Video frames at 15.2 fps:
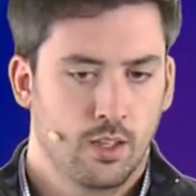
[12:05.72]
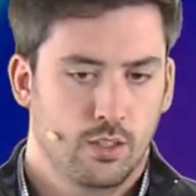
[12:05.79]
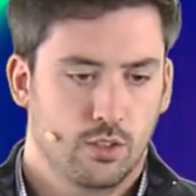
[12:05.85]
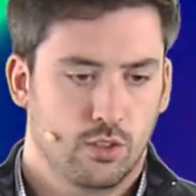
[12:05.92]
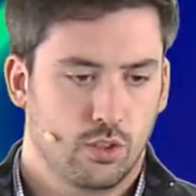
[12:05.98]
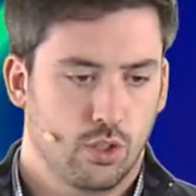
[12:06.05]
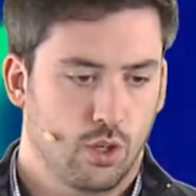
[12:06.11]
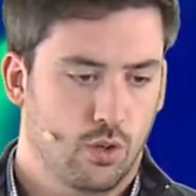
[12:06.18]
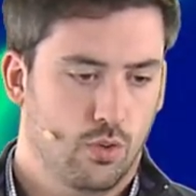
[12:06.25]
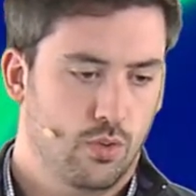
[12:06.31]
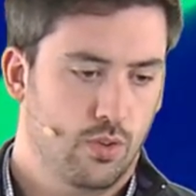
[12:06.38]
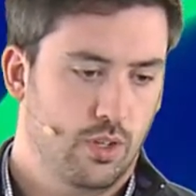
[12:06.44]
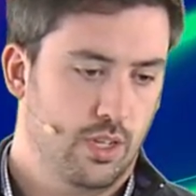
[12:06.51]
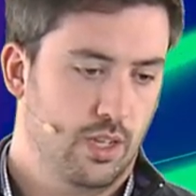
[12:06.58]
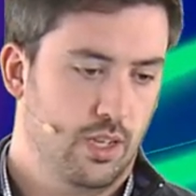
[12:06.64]
So
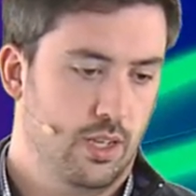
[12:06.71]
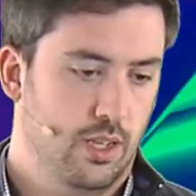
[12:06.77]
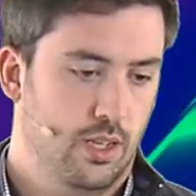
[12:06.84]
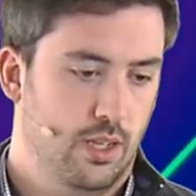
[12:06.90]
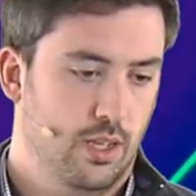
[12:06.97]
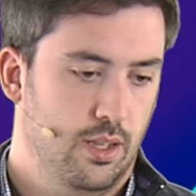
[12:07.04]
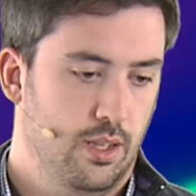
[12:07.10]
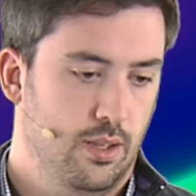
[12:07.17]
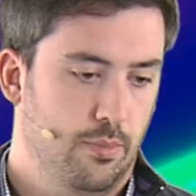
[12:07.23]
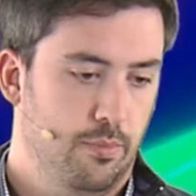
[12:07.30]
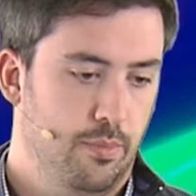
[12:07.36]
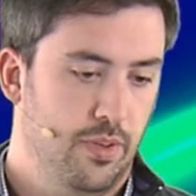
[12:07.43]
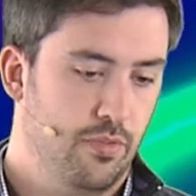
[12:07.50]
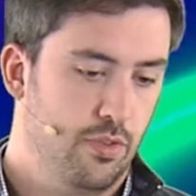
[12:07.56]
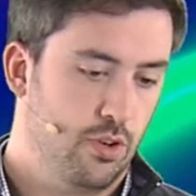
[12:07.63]

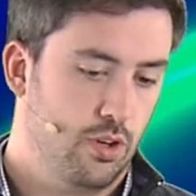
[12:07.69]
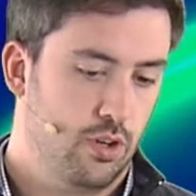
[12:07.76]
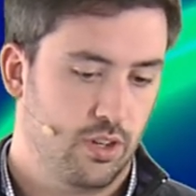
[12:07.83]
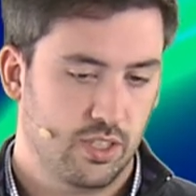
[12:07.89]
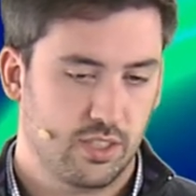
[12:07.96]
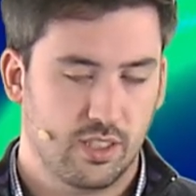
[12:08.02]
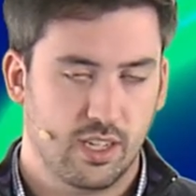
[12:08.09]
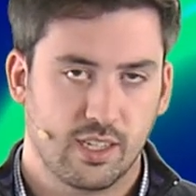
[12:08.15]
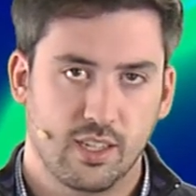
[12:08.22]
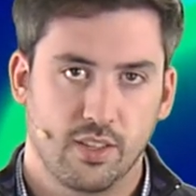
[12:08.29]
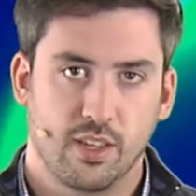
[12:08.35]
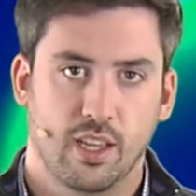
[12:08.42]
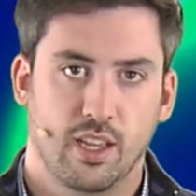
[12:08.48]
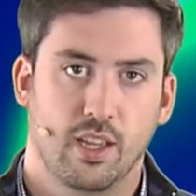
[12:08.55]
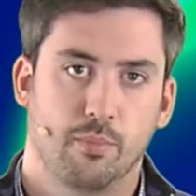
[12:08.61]
before starting
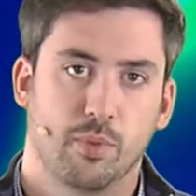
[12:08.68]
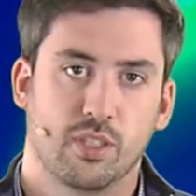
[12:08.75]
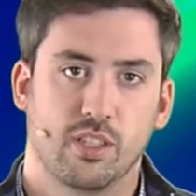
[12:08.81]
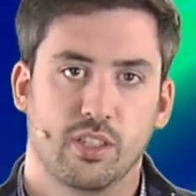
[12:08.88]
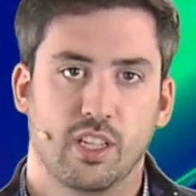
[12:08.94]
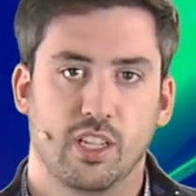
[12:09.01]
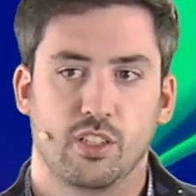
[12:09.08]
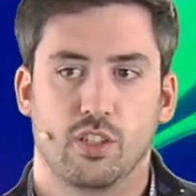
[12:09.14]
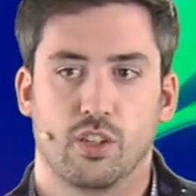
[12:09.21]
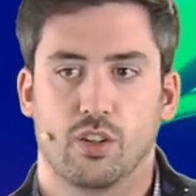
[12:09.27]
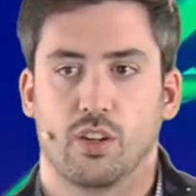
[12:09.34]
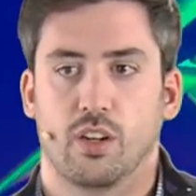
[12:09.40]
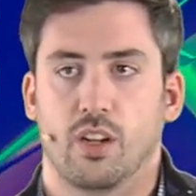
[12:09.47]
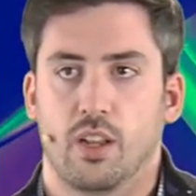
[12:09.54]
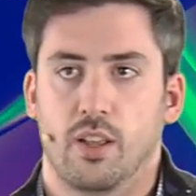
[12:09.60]
the presentation,
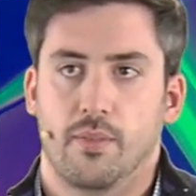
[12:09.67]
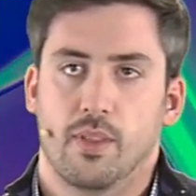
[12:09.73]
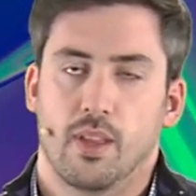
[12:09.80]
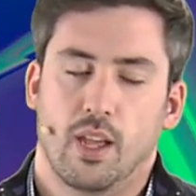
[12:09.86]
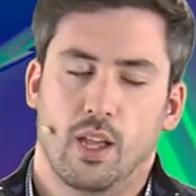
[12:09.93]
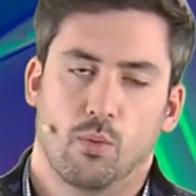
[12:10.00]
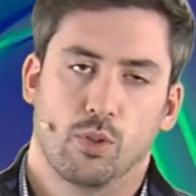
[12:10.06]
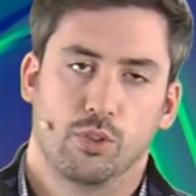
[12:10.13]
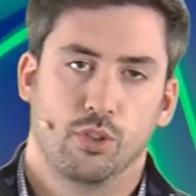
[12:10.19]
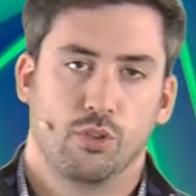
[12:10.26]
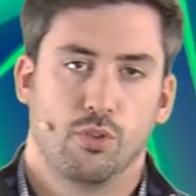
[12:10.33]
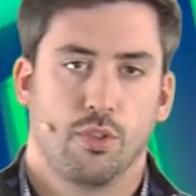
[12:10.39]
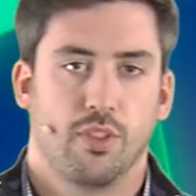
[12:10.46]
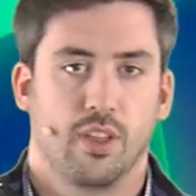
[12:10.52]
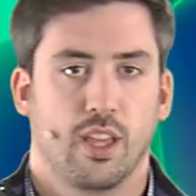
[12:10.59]
I want you to
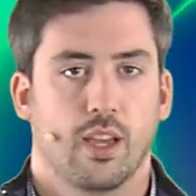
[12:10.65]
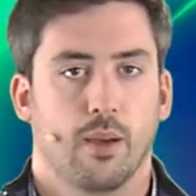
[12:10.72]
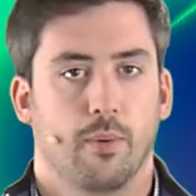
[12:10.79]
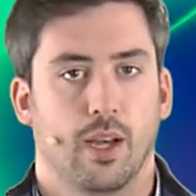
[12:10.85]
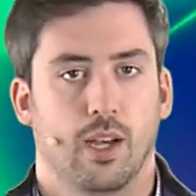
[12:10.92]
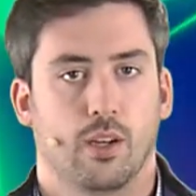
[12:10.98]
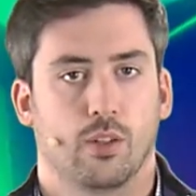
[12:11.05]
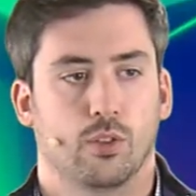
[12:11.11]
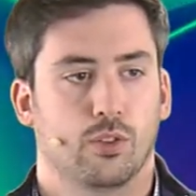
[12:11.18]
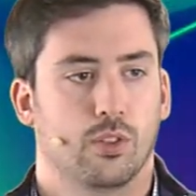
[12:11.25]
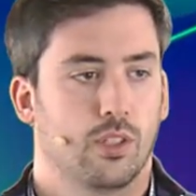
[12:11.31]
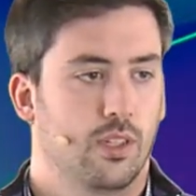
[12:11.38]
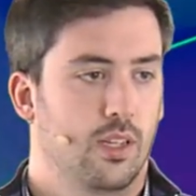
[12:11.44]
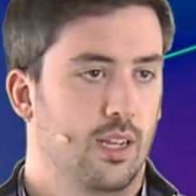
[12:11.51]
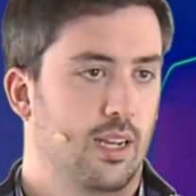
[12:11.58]
think about
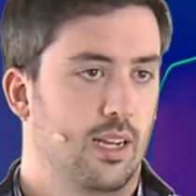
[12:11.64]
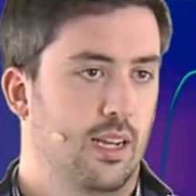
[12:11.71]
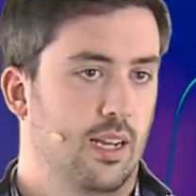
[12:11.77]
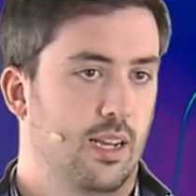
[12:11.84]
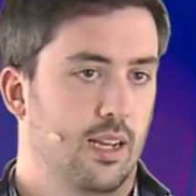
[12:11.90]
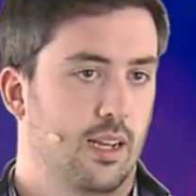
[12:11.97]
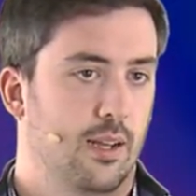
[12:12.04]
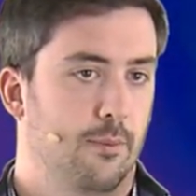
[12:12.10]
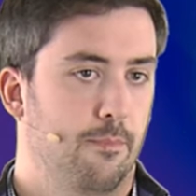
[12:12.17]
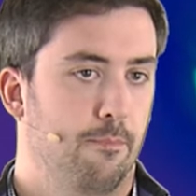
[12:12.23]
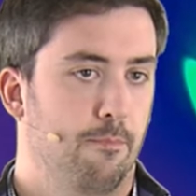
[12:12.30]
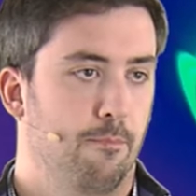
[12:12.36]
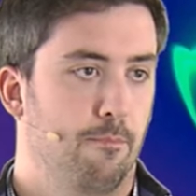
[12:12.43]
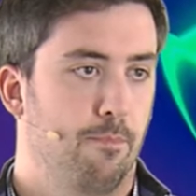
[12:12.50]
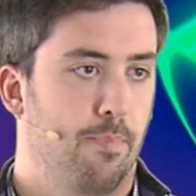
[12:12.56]

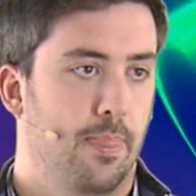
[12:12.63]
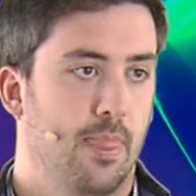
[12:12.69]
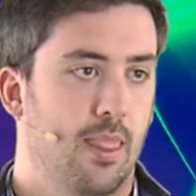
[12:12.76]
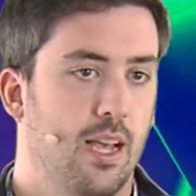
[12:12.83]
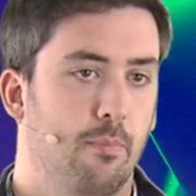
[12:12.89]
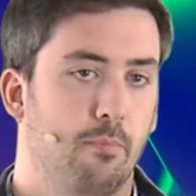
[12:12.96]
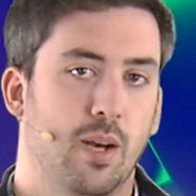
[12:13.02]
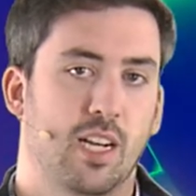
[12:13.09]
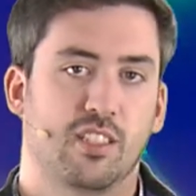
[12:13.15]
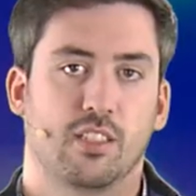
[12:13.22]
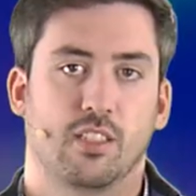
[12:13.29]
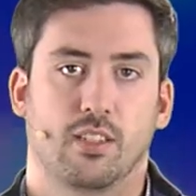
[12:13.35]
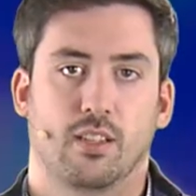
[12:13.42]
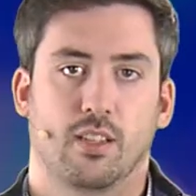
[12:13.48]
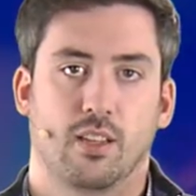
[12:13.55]
a batch
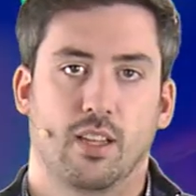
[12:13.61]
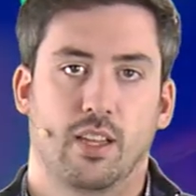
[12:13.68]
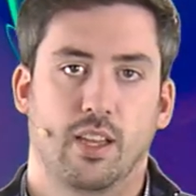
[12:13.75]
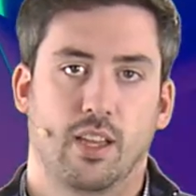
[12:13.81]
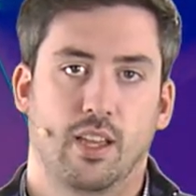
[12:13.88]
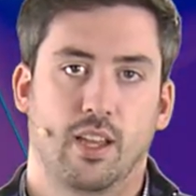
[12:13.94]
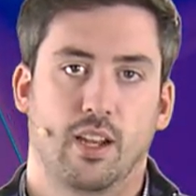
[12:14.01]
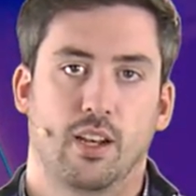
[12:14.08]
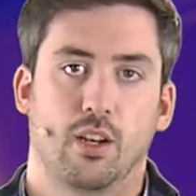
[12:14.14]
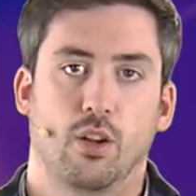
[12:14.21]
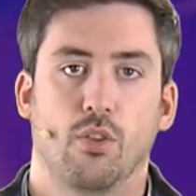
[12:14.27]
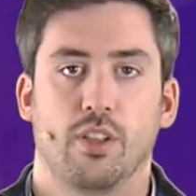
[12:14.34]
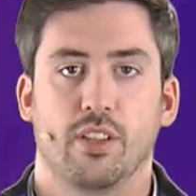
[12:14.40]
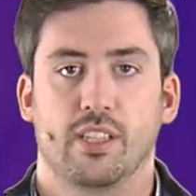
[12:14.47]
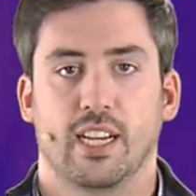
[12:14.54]

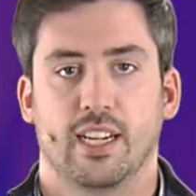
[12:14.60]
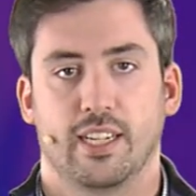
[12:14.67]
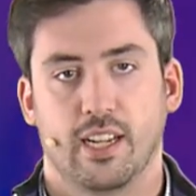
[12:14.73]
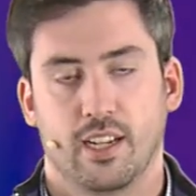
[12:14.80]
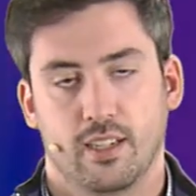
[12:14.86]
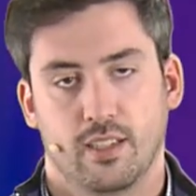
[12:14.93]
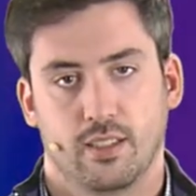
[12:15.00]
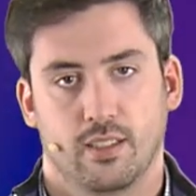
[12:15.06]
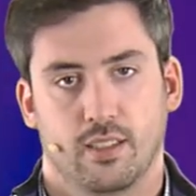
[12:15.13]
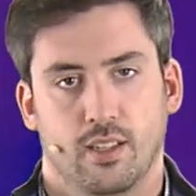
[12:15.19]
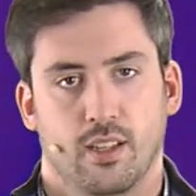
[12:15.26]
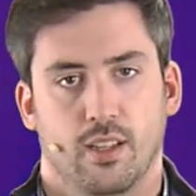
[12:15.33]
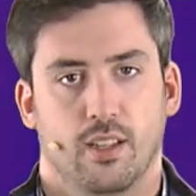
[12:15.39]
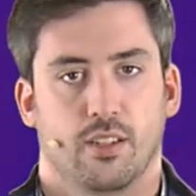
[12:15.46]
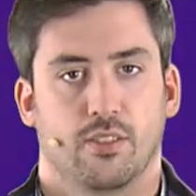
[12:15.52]
loading data,
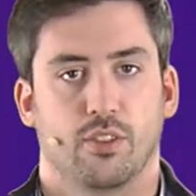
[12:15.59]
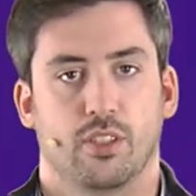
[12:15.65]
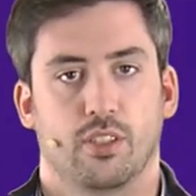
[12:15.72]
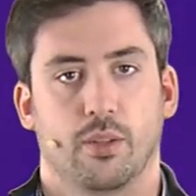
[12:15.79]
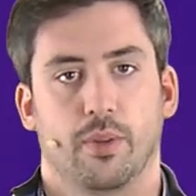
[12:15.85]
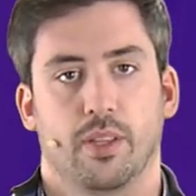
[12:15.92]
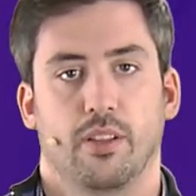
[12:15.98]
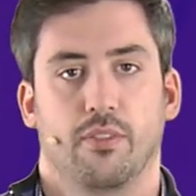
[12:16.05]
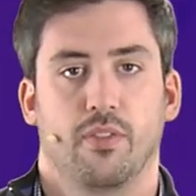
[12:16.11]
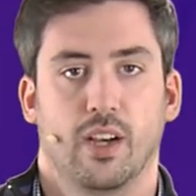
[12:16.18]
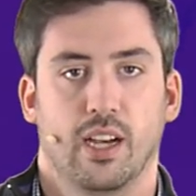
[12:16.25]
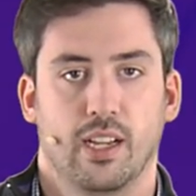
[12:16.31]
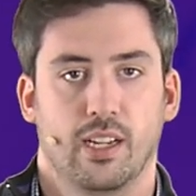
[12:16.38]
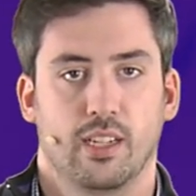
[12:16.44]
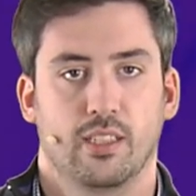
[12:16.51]
receiving the
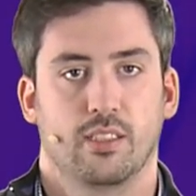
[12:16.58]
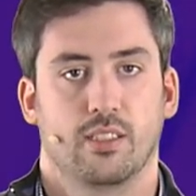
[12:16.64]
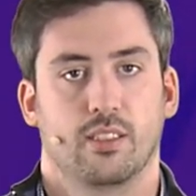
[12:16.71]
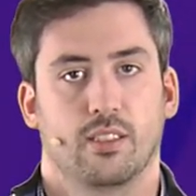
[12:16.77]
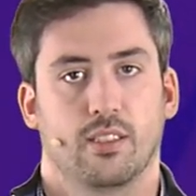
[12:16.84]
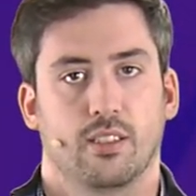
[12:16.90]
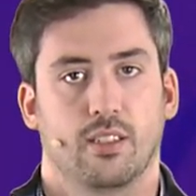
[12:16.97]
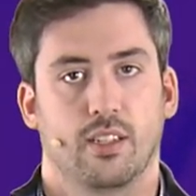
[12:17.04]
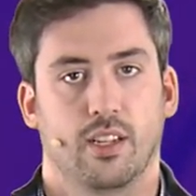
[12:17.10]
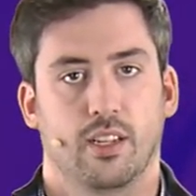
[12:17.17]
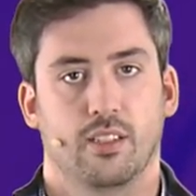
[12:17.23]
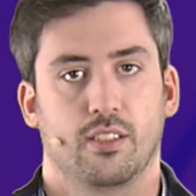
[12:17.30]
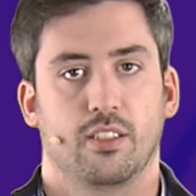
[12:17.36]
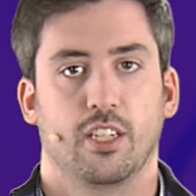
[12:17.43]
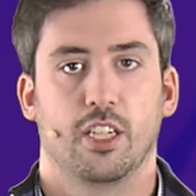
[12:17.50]
files in
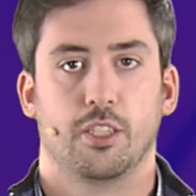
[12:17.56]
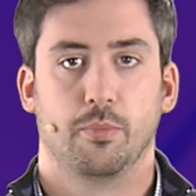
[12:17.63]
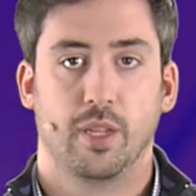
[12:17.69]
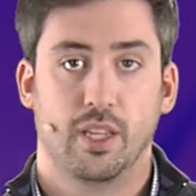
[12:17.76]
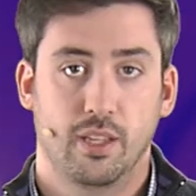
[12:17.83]
CSV,